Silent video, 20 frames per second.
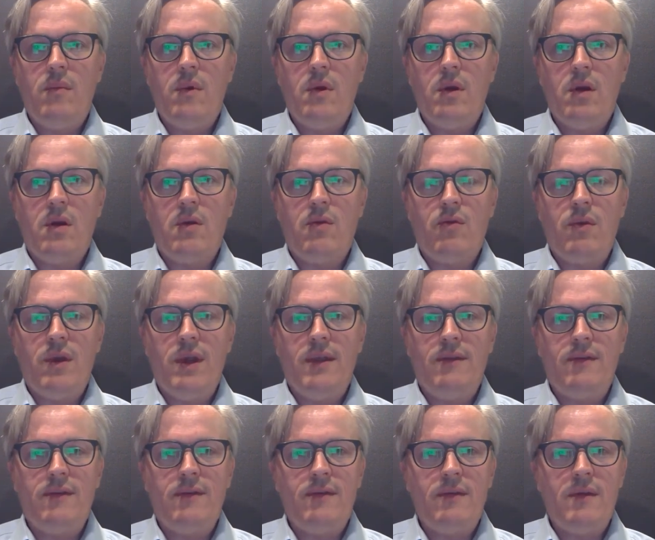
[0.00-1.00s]
a
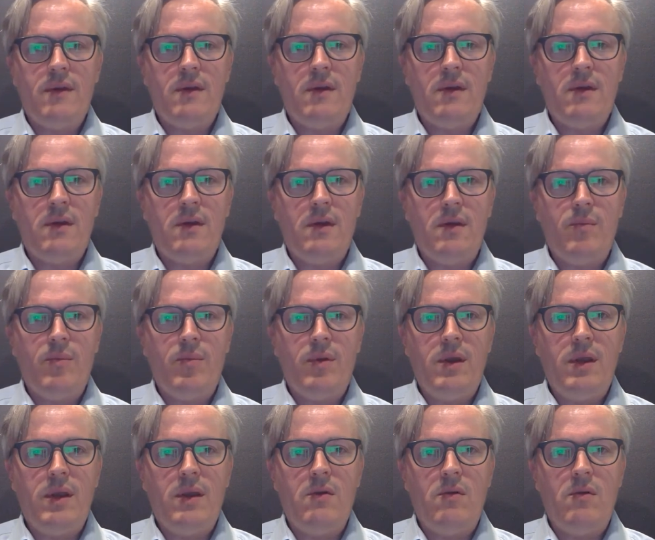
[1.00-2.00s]
great
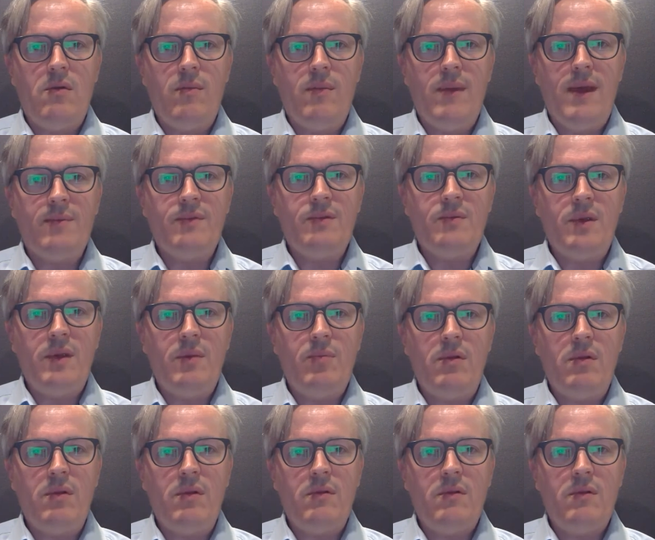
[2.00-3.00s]
company called Maps
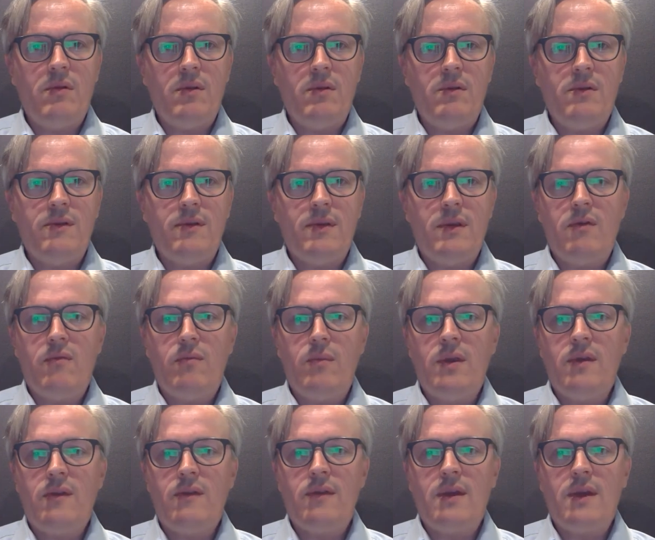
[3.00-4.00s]
People. Just give
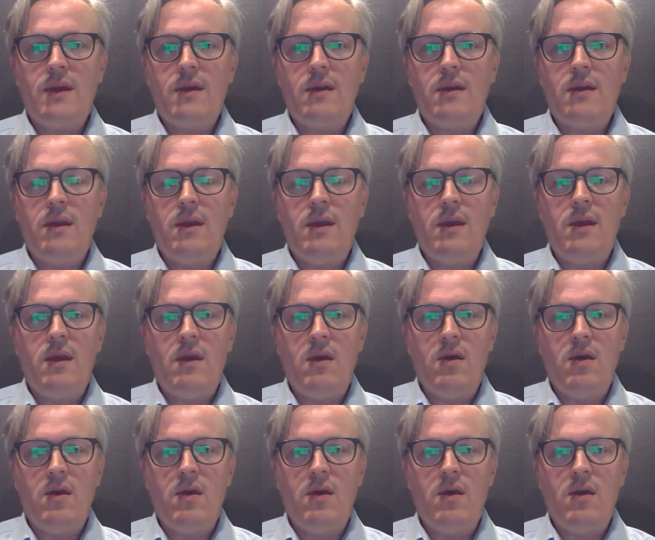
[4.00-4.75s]
me a second here.